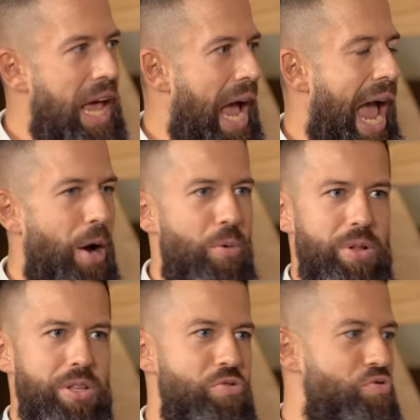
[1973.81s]
How
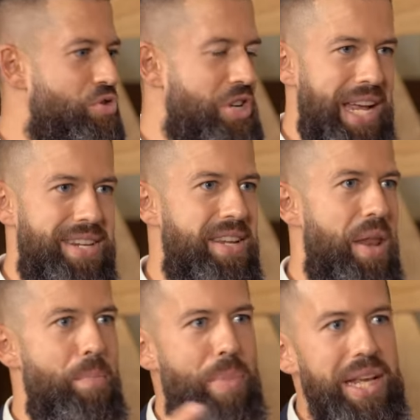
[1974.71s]
will you get to
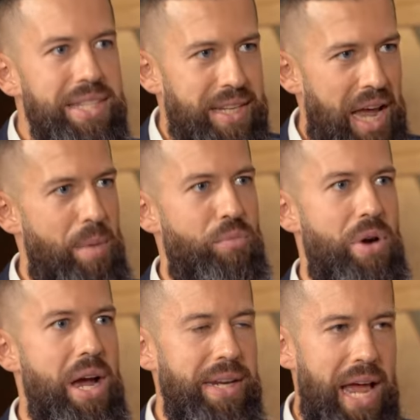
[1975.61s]
the base camp, right?